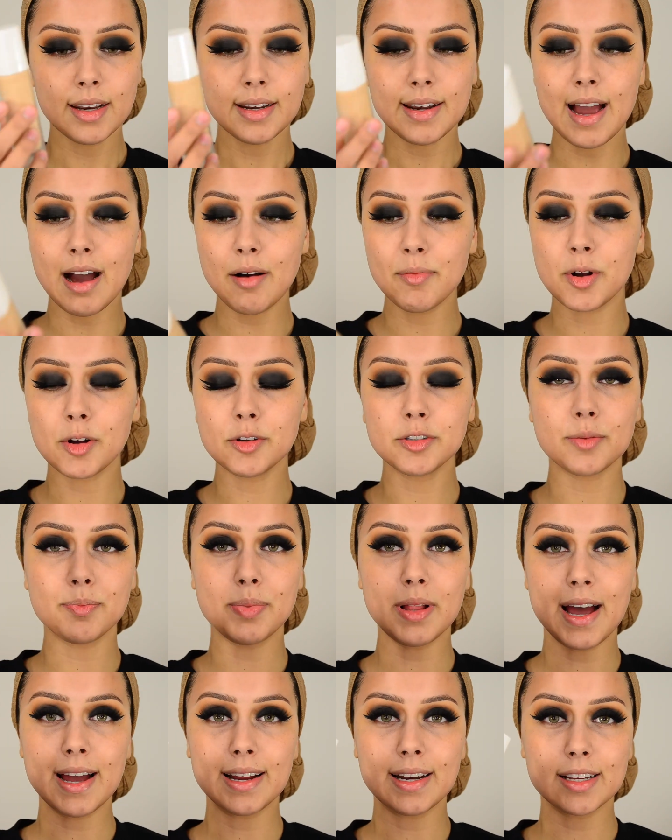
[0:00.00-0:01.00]
Now I'm going to
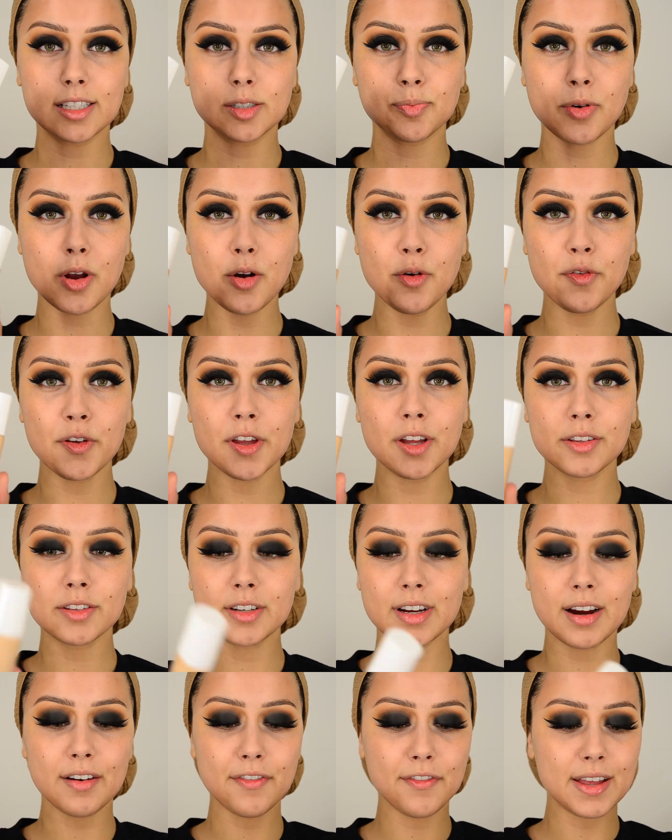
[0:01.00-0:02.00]
apply this Pro
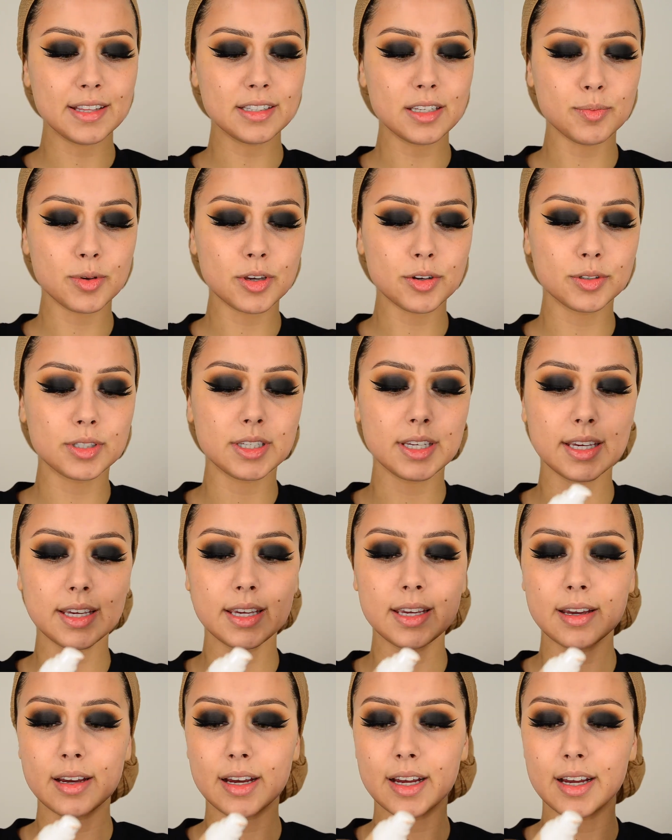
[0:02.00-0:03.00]
Filter Fenty Beauty